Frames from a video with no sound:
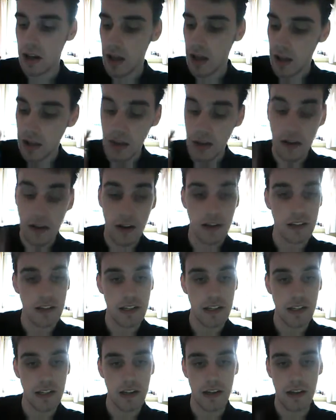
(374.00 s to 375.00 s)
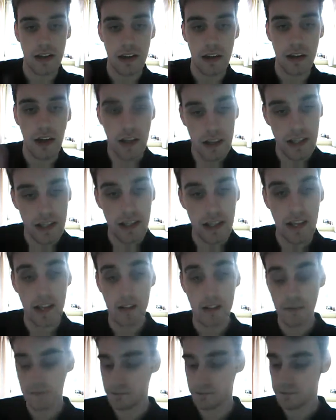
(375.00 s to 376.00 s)
and
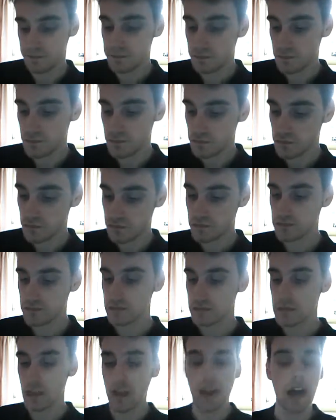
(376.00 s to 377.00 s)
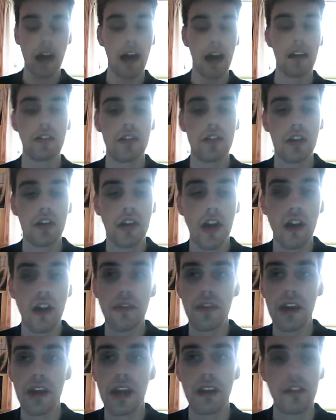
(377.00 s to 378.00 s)
Carlito, and
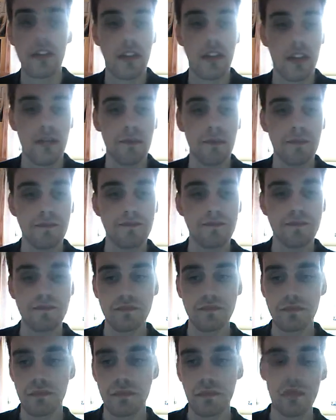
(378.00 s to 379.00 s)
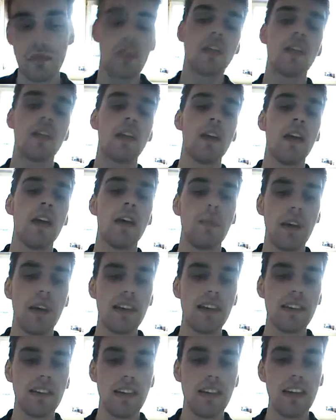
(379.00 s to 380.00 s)
Kofi Kingston.
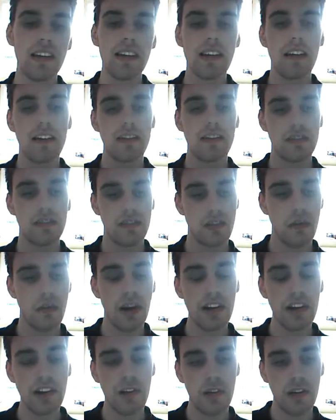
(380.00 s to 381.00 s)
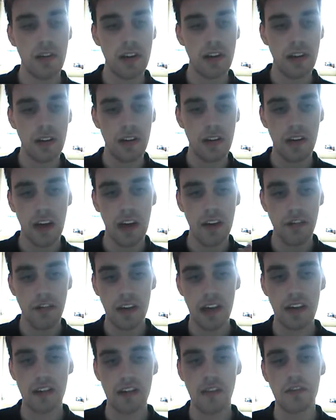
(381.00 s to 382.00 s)
Basically, the Randy Orton Kofi
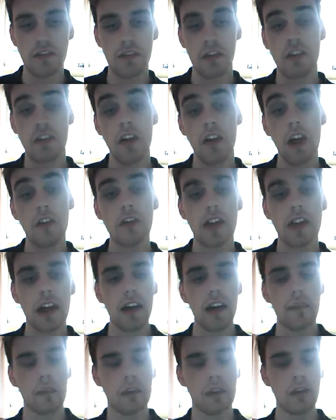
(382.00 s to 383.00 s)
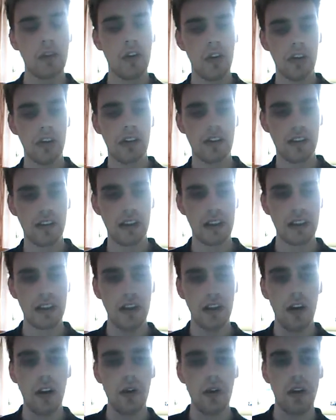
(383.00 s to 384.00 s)
Kingston feud I would have, but not as like the
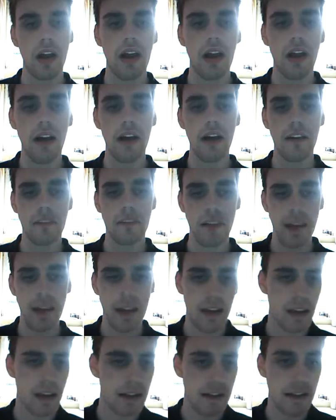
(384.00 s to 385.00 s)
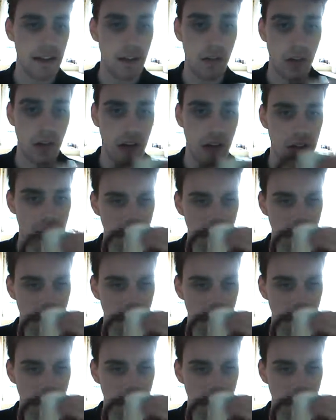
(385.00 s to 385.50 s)
whole car thing. I didn't quite